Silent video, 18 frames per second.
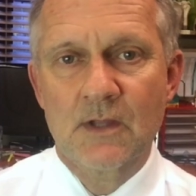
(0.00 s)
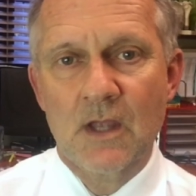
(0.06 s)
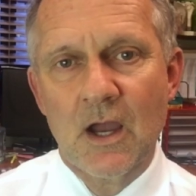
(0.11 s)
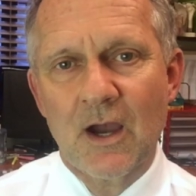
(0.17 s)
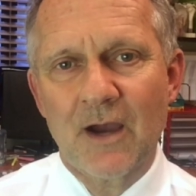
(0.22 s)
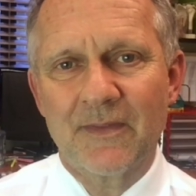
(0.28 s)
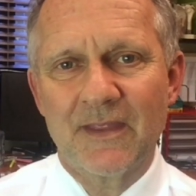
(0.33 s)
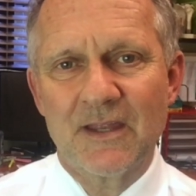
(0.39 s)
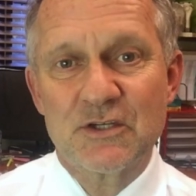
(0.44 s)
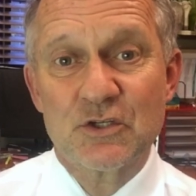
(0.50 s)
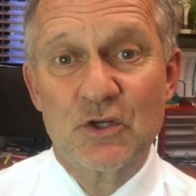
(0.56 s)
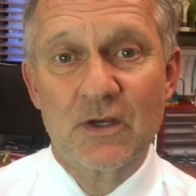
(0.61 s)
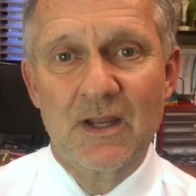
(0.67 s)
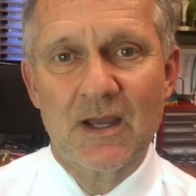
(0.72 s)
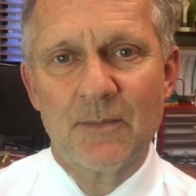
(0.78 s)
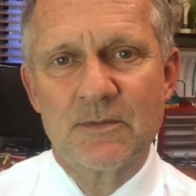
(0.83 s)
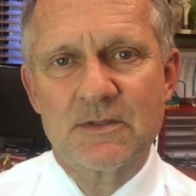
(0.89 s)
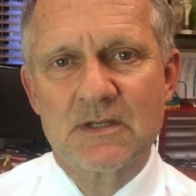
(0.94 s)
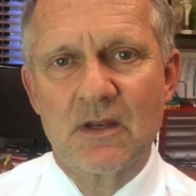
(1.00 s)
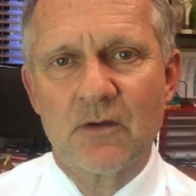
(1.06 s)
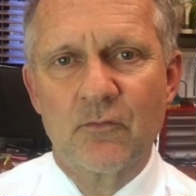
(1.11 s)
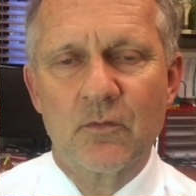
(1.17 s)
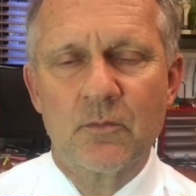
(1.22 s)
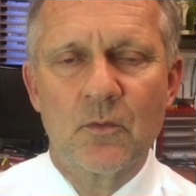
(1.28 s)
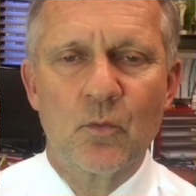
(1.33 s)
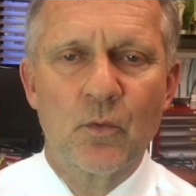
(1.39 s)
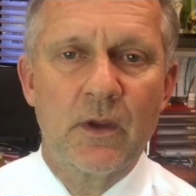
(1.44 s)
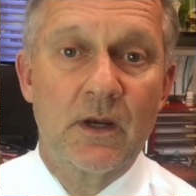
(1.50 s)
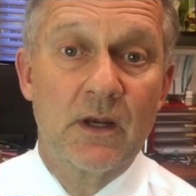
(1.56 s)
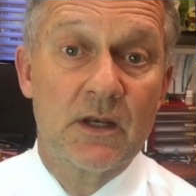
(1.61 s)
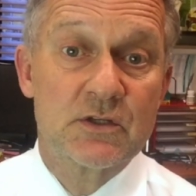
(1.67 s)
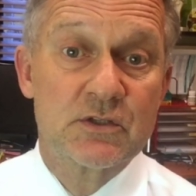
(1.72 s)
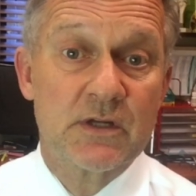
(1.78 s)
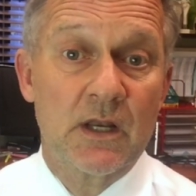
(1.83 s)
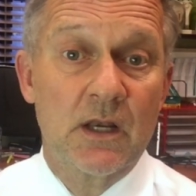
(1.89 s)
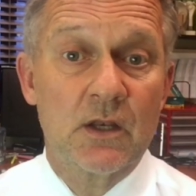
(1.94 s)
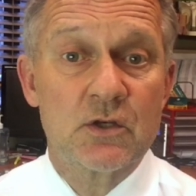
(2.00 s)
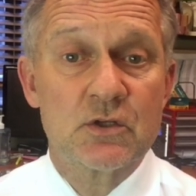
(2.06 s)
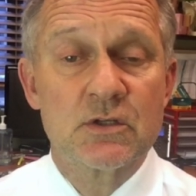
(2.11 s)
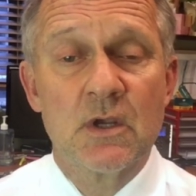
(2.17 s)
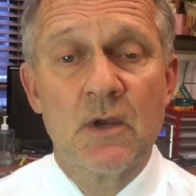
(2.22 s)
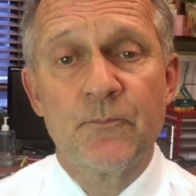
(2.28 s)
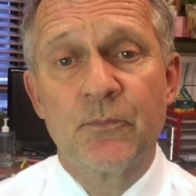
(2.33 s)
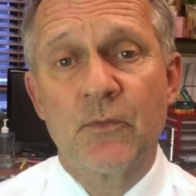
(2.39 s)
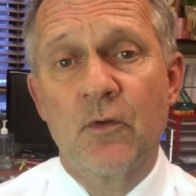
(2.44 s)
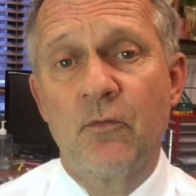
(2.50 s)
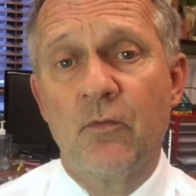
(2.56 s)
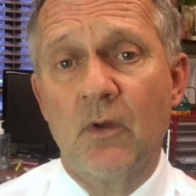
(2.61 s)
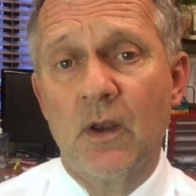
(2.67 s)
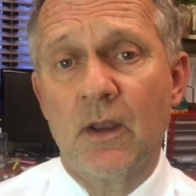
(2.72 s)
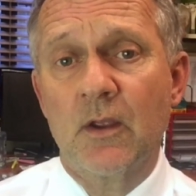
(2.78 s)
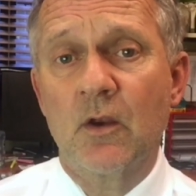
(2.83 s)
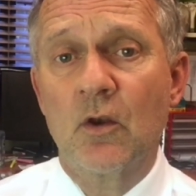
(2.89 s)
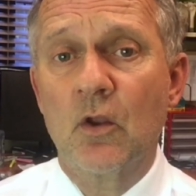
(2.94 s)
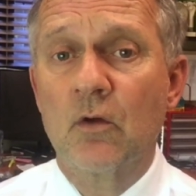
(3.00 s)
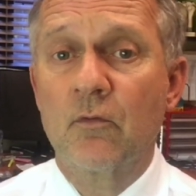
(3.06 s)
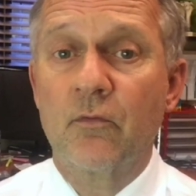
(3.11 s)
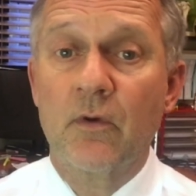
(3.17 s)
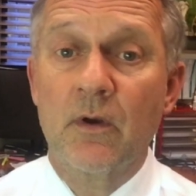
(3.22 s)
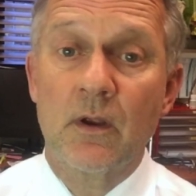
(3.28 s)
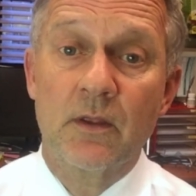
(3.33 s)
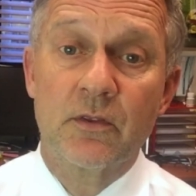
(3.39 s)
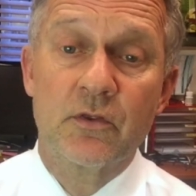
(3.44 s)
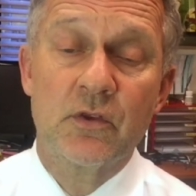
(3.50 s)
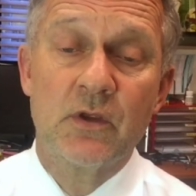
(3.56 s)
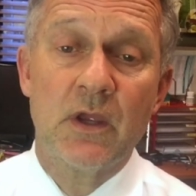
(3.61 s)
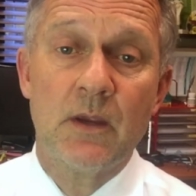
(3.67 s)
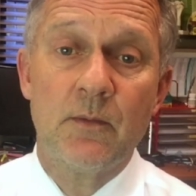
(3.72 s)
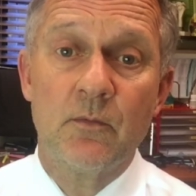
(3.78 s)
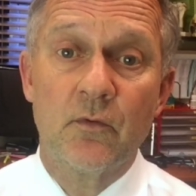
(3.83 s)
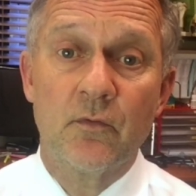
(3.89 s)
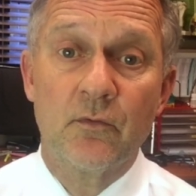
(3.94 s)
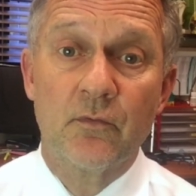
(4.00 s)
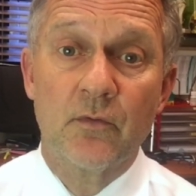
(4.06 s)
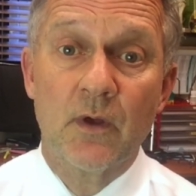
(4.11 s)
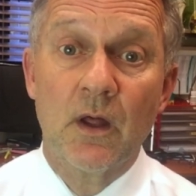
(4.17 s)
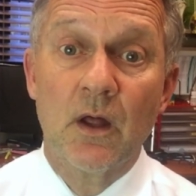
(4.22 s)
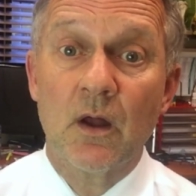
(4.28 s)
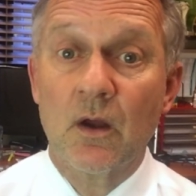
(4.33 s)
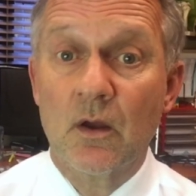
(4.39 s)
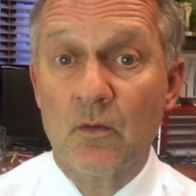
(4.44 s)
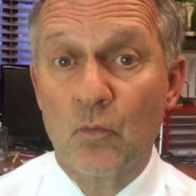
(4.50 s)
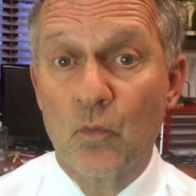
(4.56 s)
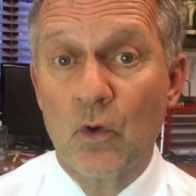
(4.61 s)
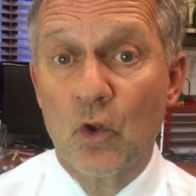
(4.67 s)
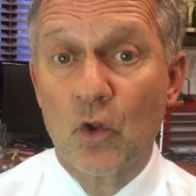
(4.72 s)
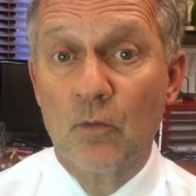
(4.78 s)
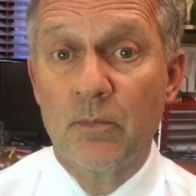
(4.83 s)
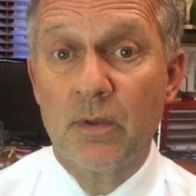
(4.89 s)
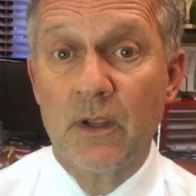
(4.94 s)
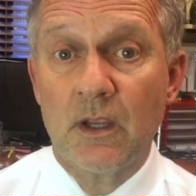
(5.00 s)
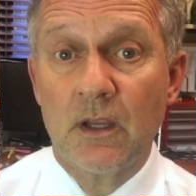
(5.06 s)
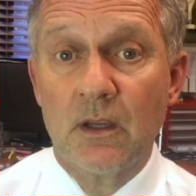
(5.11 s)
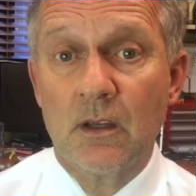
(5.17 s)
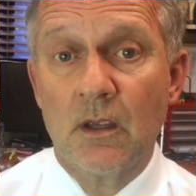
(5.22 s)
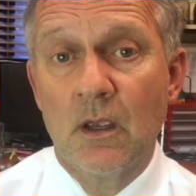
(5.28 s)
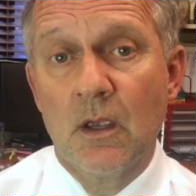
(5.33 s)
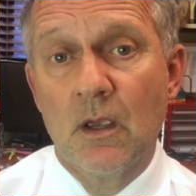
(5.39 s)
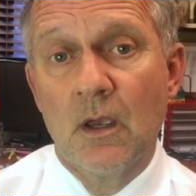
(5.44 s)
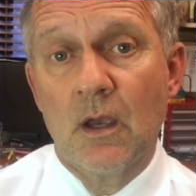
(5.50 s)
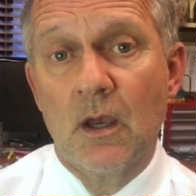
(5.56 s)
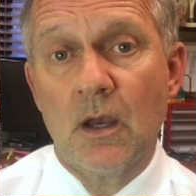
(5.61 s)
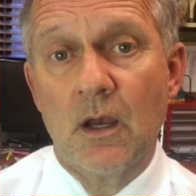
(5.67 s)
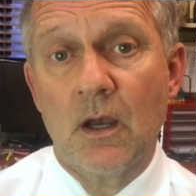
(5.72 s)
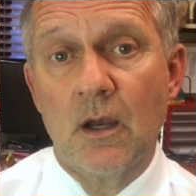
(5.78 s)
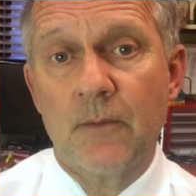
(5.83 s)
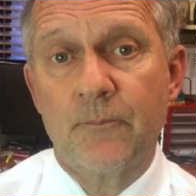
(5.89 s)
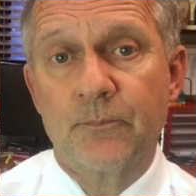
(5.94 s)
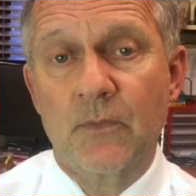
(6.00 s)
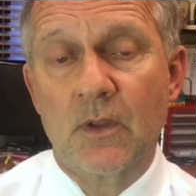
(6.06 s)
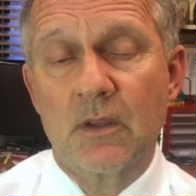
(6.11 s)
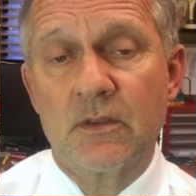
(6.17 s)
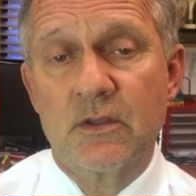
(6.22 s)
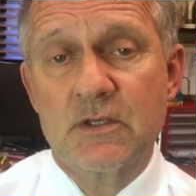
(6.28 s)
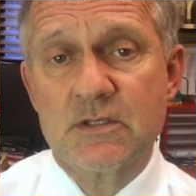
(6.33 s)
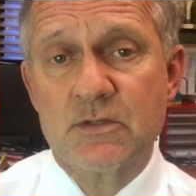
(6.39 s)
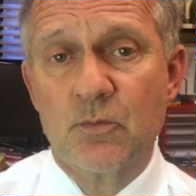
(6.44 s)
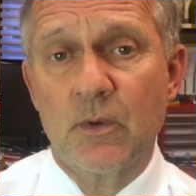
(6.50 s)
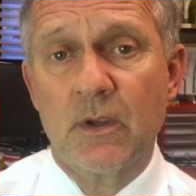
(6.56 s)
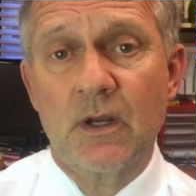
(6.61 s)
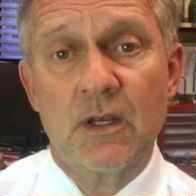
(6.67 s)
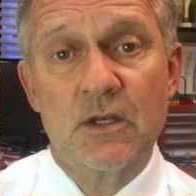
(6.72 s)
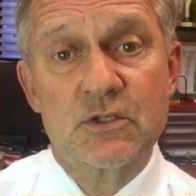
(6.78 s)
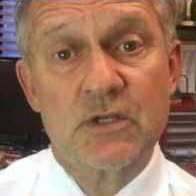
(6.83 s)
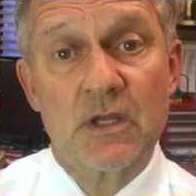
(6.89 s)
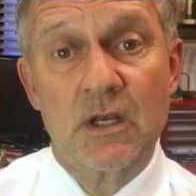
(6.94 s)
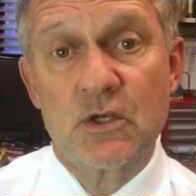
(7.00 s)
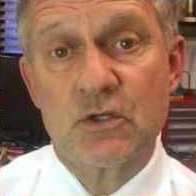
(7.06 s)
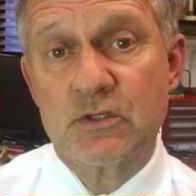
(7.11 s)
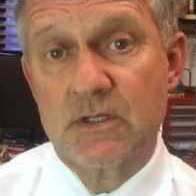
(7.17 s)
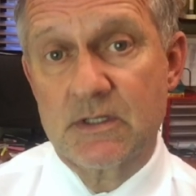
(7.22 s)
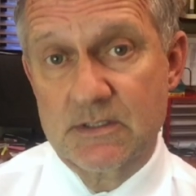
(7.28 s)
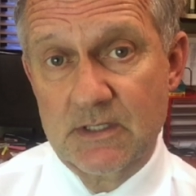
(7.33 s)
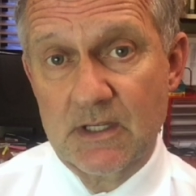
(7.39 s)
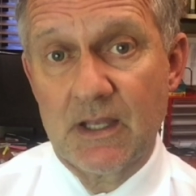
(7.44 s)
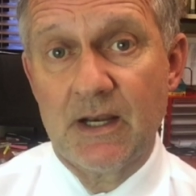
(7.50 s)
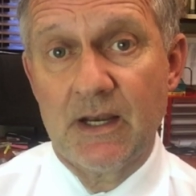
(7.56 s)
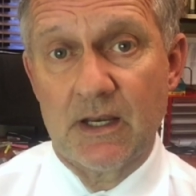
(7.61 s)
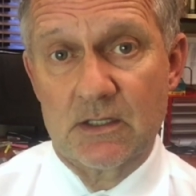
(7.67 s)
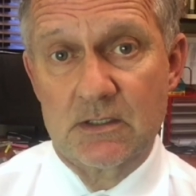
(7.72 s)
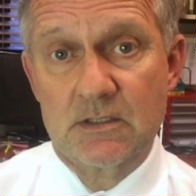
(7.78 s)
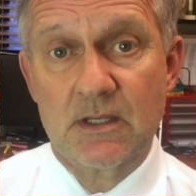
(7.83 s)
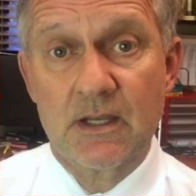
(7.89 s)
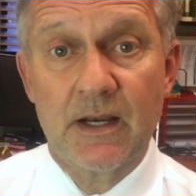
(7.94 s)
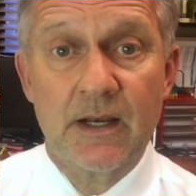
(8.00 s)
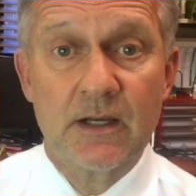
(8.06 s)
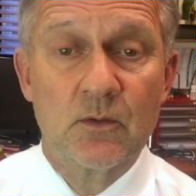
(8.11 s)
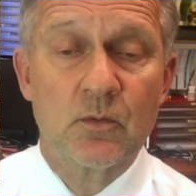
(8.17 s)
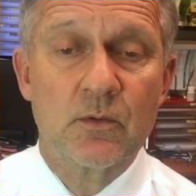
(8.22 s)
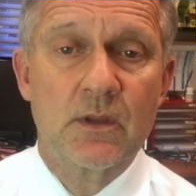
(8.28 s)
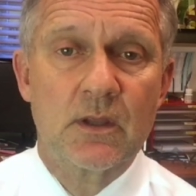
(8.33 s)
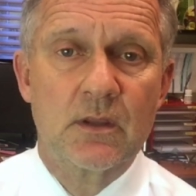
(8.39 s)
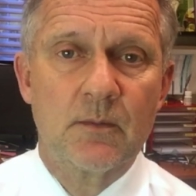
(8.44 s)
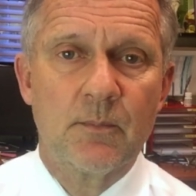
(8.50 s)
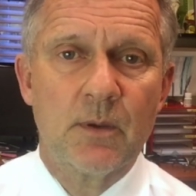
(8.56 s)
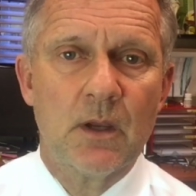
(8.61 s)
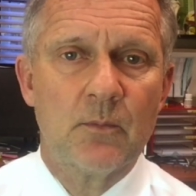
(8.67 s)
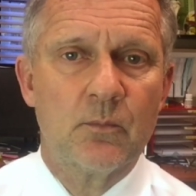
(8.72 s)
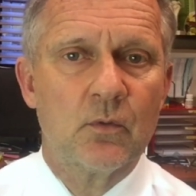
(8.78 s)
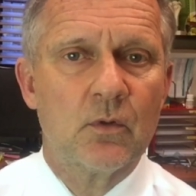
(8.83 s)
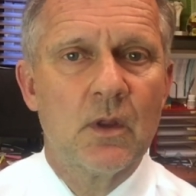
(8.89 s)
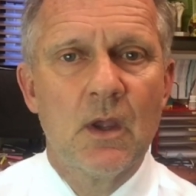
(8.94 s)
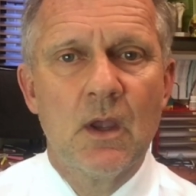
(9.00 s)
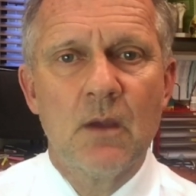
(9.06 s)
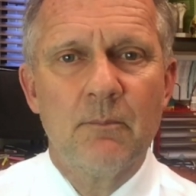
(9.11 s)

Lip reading: Hi there, John Cummins again from the Weekly Challenge. Following along for our theme of well-being, this Weekly Challenge is connect with other people.